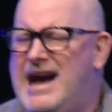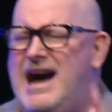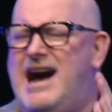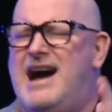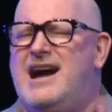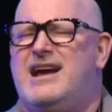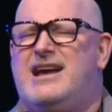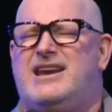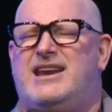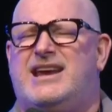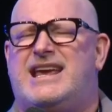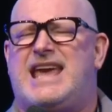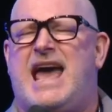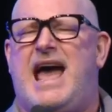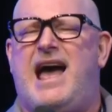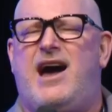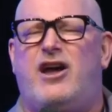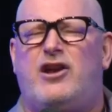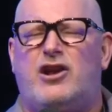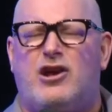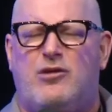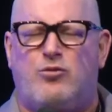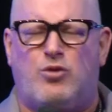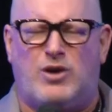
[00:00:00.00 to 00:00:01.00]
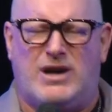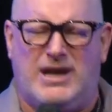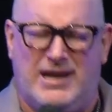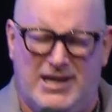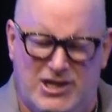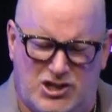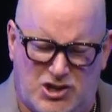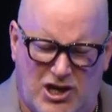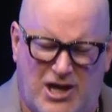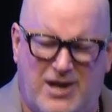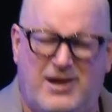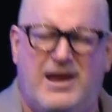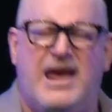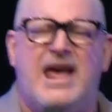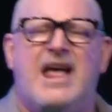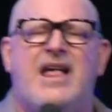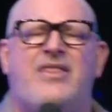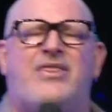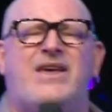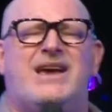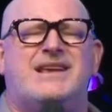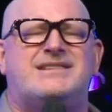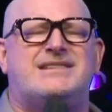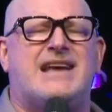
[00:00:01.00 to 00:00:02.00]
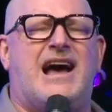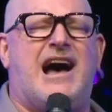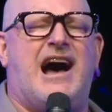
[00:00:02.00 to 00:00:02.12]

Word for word: hunger to encounter religion, there's a